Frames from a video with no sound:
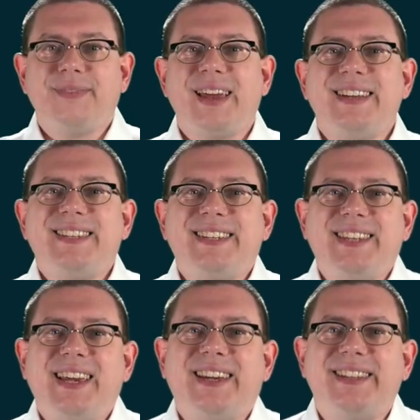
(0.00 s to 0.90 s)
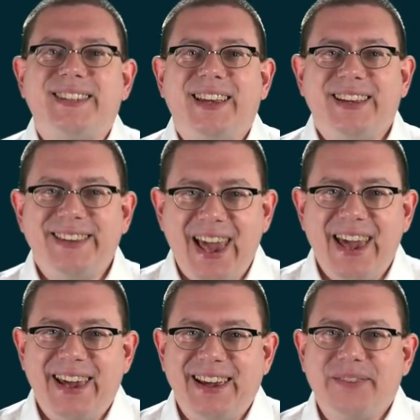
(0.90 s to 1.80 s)
And it succeeds!
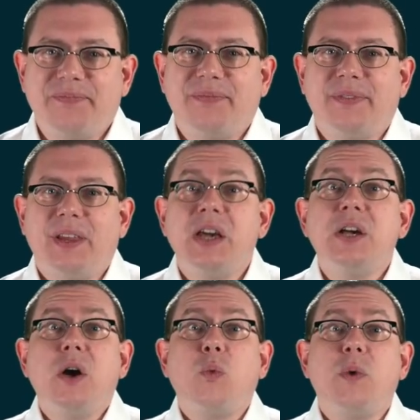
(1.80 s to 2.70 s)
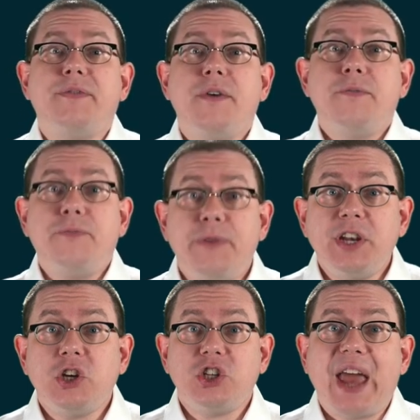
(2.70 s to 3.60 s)
Yay! We've
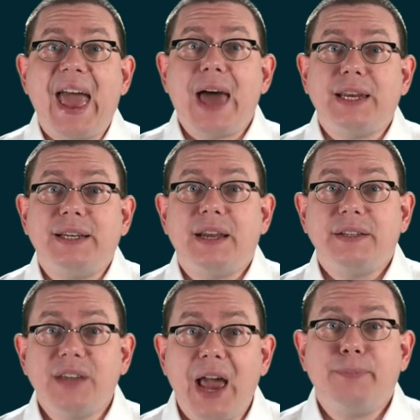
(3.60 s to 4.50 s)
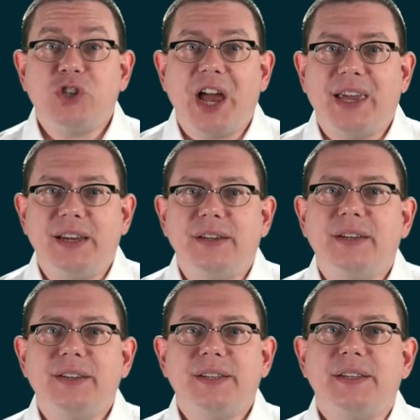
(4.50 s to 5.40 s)
finished adding type checking
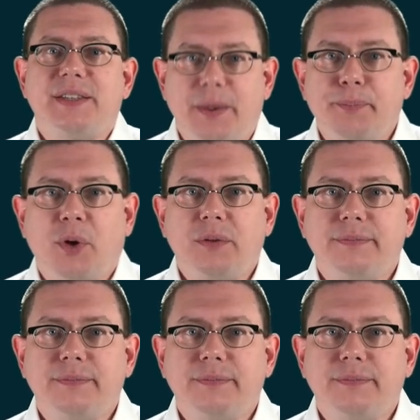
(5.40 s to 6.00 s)
to SimPL.